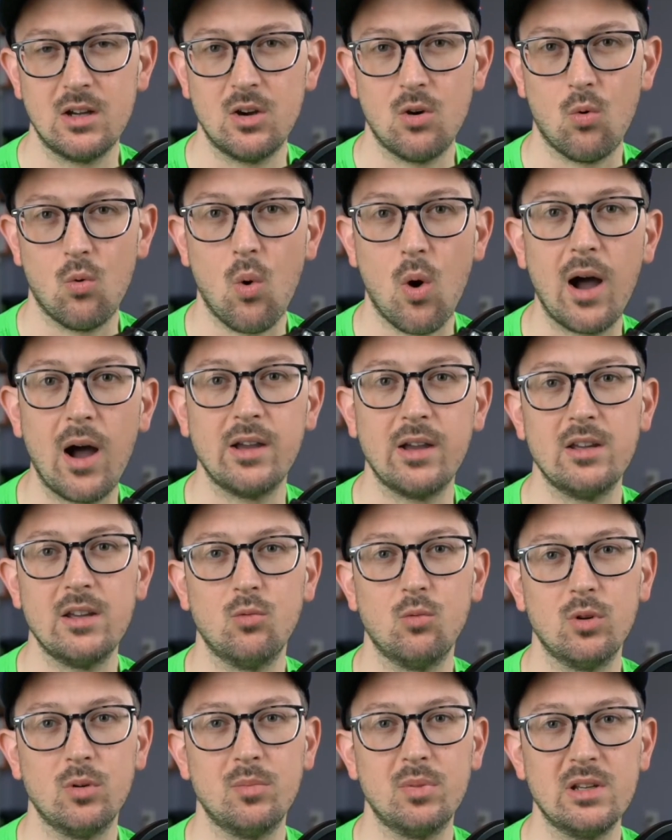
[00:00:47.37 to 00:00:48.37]
why it
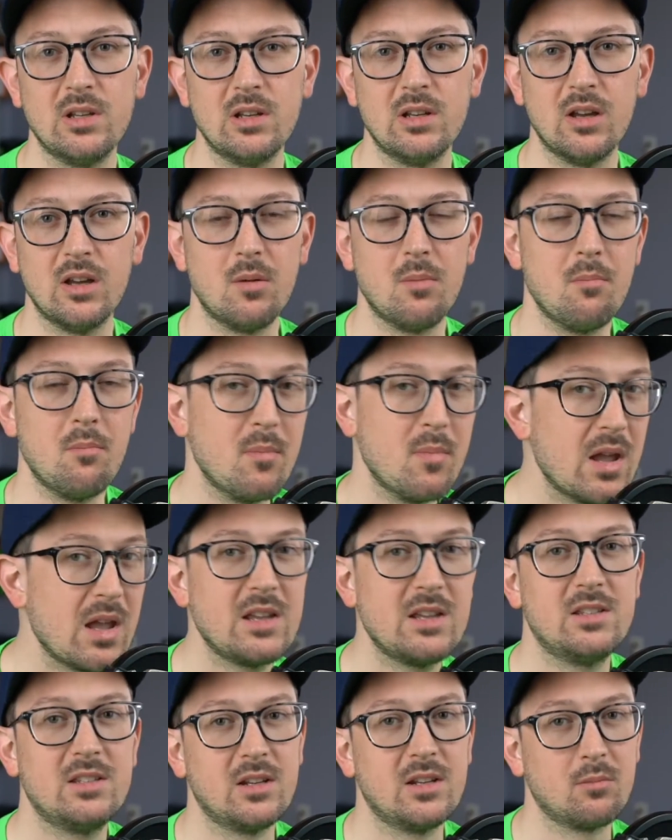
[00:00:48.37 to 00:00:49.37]
would be an
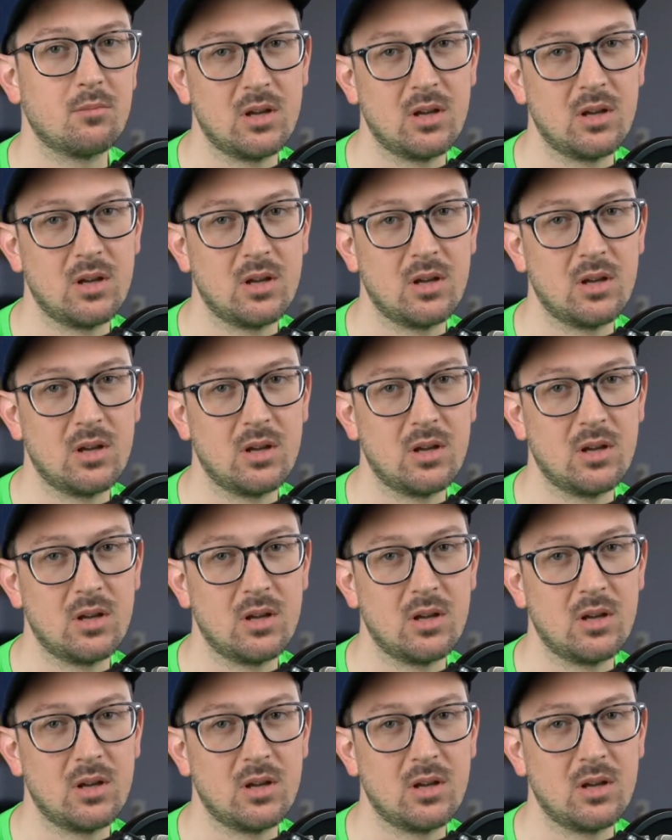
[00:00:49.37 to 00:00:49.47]
amazing